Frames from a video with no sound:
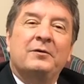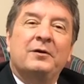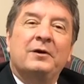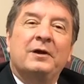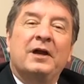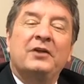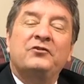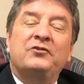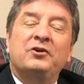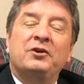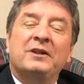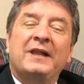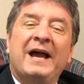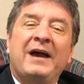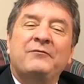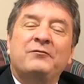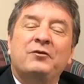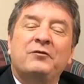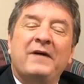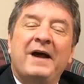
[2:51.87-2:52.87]
Until
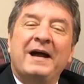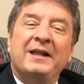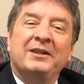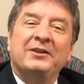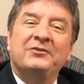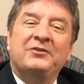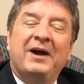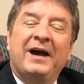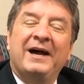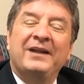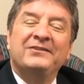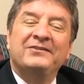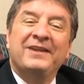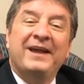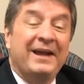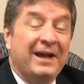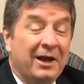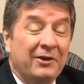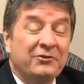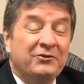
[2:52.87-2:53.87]
after Valentine's
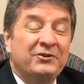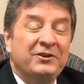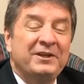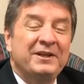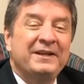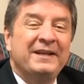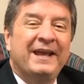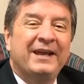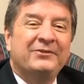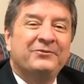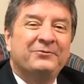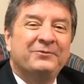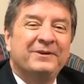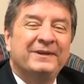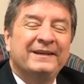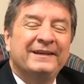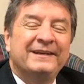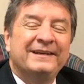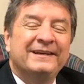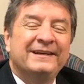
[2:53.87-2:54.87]
Day, I'll see you next
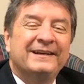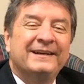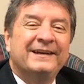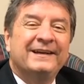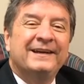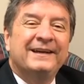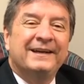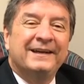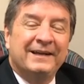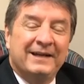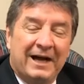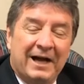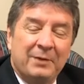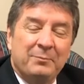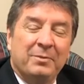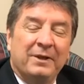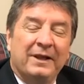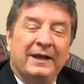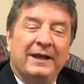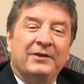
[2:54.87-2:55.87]
week. God
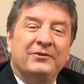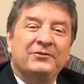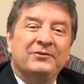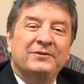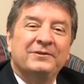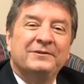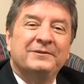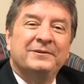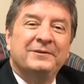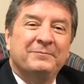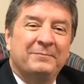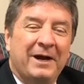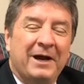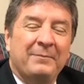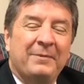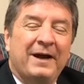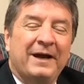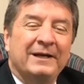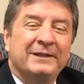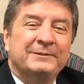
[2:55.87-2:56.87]
bless.
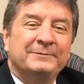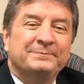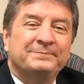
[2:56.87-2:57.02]
Bye-bye.